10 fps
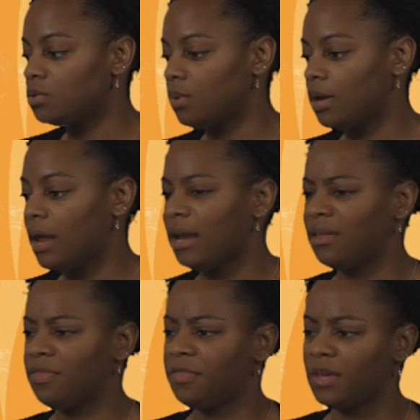one, I
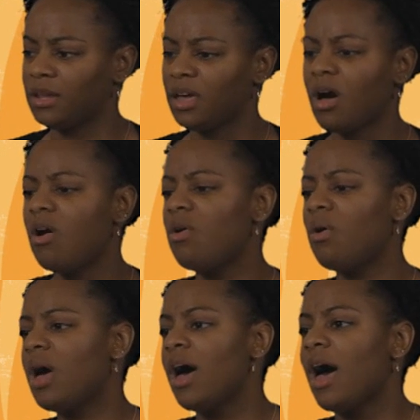didn't think like,
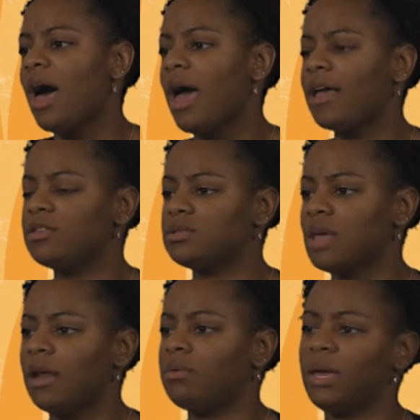oh, I just,
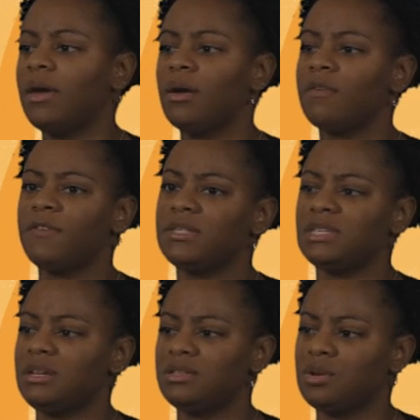I don't care if it's
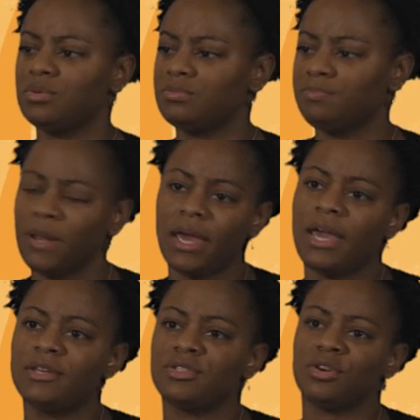in a certain
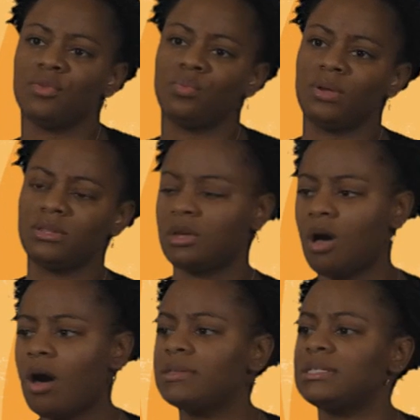place or what the
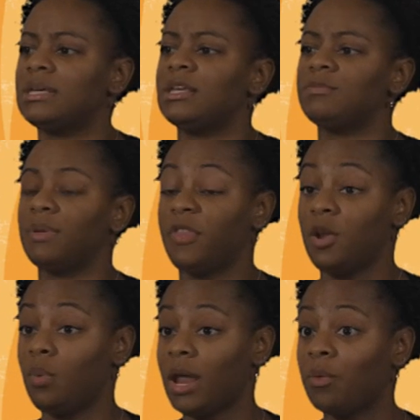cost is, but
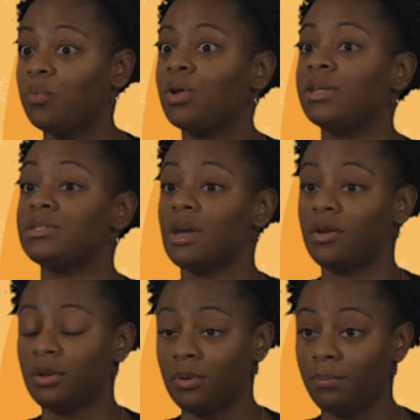then when I really
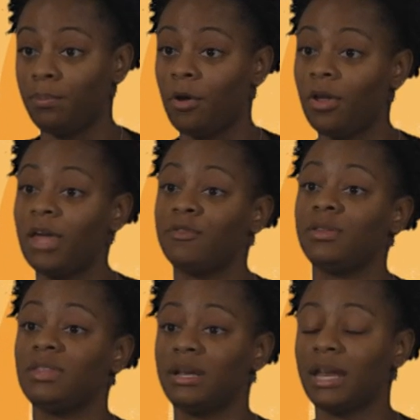start to boil
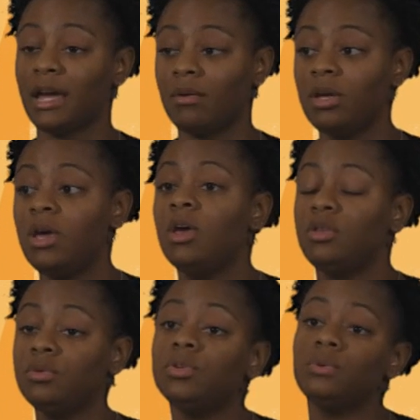everything down,
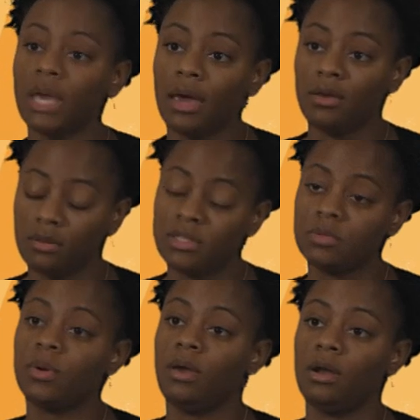you do care, you, this
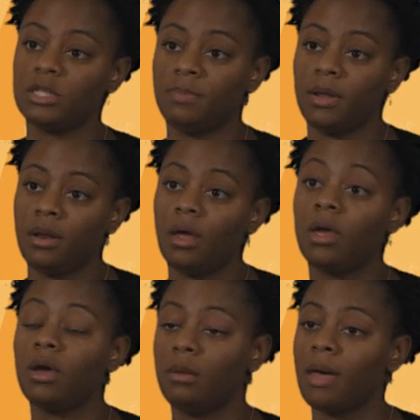is where you're gonna spend a
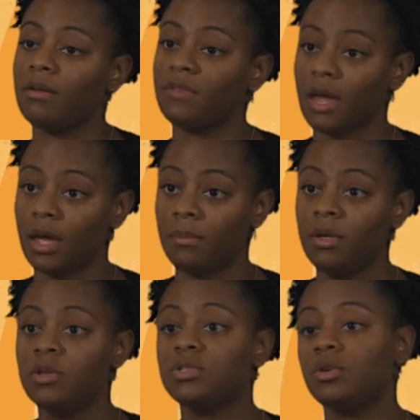good amount of time.
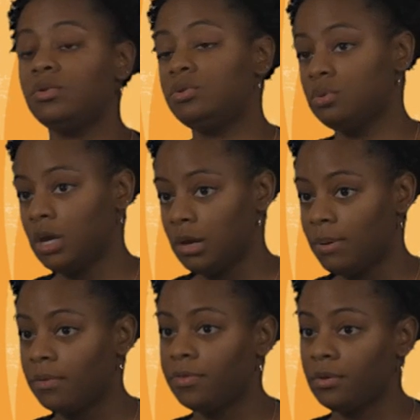So you do care
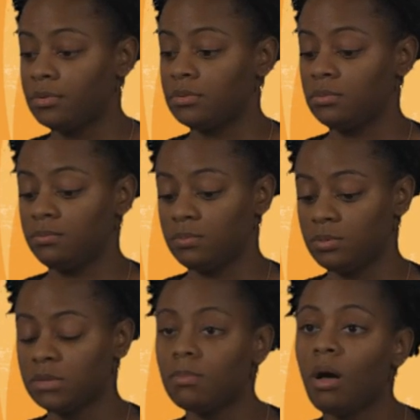about those
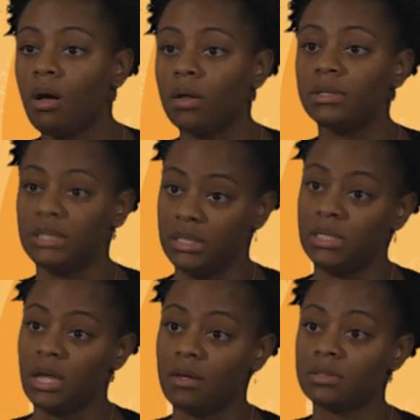small
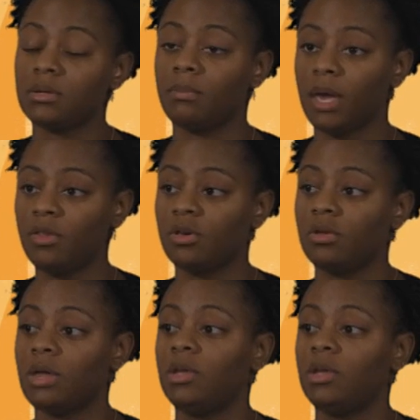details. So make sure that